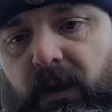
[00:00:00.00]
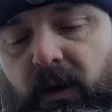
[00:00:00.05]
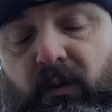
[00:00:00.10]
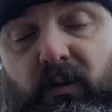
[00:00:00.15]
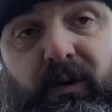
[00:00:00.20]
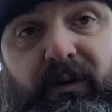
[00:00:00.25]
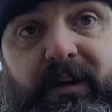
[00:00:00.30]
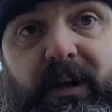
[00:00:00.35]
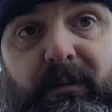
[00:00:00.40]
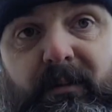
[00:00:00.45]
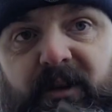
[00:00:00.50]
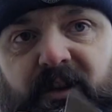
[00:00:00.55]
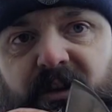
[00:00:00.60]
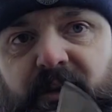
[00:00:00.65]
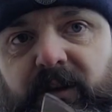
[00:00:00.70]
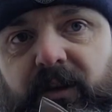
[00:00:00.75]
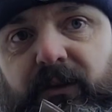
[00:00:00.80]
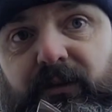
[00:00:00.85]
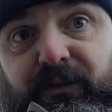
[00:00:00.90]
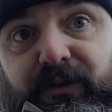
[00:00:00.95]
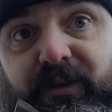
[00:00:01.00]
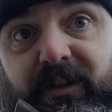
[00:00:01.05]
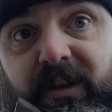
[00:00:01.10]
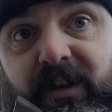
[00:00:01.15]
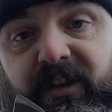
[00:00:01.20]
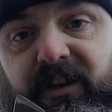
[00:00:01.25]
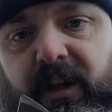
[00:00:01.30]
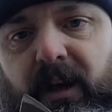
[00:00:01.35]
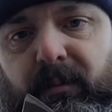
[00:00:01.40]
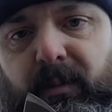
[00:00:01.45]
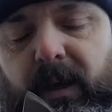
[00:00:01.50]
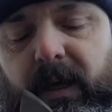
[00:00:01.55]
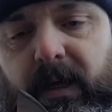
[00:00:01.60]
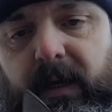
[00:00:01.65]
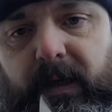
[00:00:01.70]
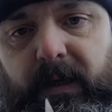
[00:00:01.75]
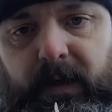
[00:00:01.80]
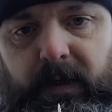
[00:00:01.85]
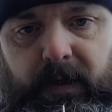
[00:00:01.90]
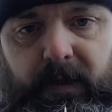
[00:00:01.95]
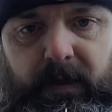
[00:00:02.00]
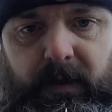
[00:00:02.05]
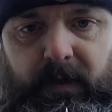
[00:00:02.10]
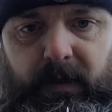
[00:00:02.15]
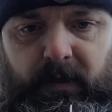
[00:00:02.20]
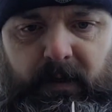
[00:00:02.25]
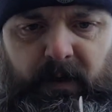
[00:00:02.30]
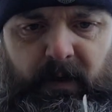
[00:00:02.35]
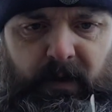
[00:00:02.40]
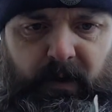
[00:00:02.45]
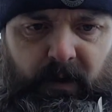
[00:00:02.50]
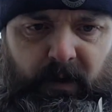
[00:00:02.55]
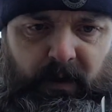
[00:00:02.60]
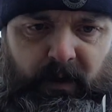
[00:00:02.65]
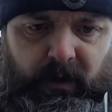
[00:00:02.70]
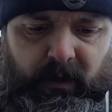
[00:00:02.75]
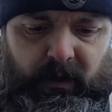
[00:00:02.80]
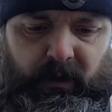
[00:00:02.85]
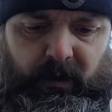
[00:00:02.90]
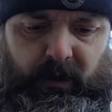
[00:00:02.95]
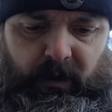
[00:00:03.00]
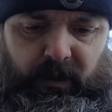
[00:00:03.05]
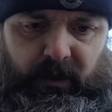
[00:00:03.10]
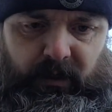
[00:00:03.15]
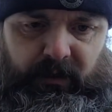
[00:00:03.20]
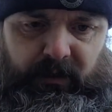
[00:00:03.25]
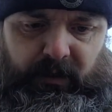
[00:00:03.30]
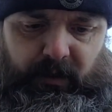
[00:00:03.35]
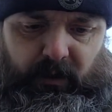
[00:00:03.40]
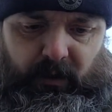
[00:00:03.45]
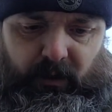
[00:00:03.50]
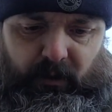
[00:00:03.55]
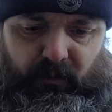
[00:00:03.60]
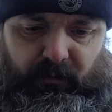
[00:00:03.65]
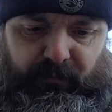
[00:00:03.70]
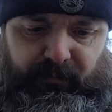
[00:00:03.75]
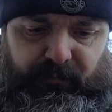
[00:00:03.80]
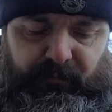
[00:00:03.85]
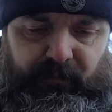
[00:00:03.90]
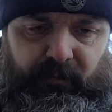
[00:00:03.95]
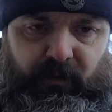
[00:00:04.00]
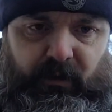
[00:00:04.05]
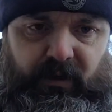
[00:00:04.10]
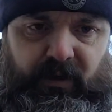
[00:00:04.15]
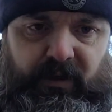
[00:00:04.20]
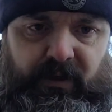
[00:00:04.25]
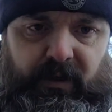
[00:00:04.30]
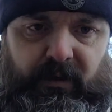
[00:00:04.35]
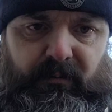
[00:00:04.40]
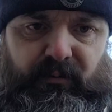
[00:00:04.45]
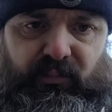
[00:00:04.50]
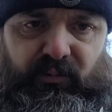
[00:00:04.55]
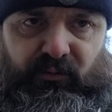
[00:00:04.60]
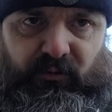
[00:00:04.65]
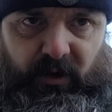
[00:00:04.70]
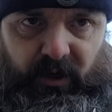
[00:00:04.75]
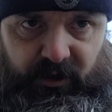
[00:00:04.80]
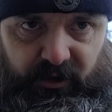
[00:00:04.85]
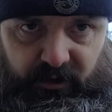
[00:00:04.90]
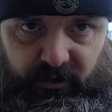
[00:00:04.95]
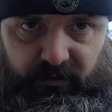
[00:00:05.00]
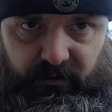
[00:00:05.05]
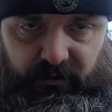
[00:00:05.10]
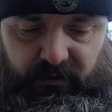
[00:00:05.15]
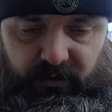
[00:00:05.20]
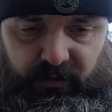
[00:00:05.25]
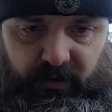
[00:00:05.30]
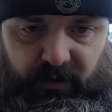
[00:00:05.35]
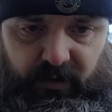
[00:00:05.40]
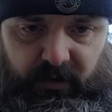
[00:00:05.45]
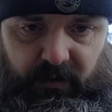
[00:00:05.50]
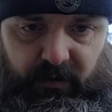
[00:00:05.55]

what damage has it done to the tip? Okay, so first impressions,